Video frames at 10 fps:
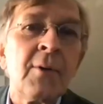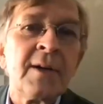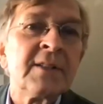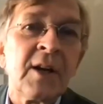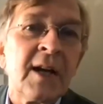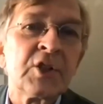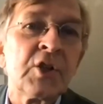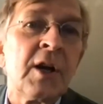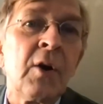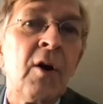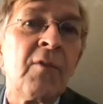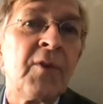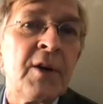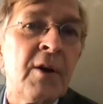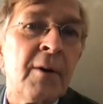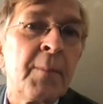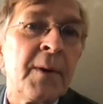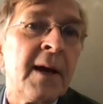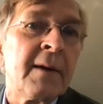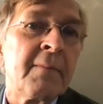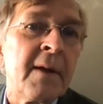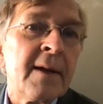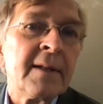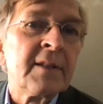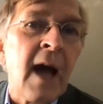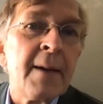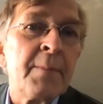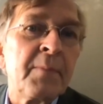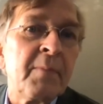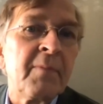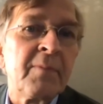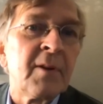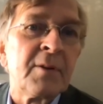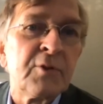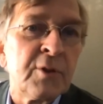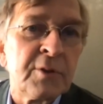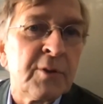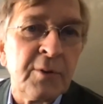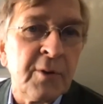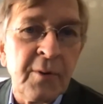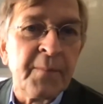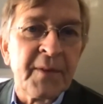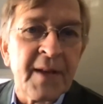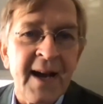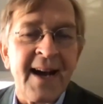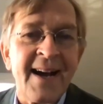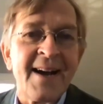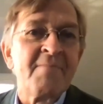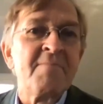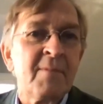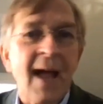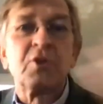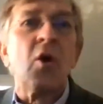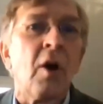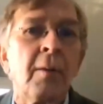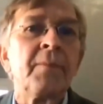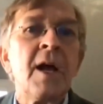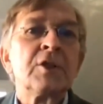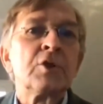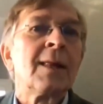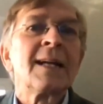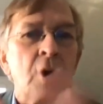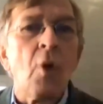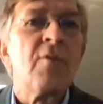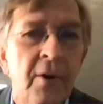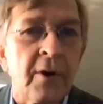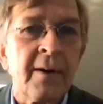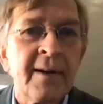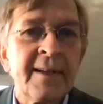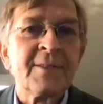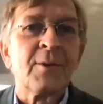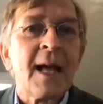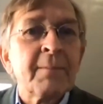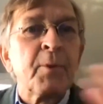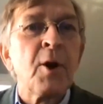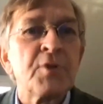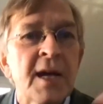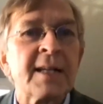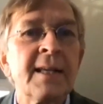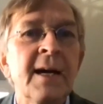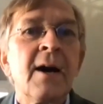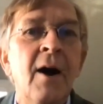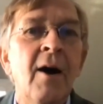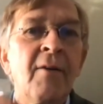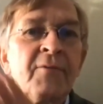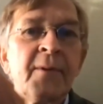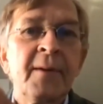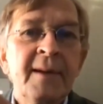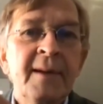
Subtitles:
no international law of a European type to at all. So that's over. So that project of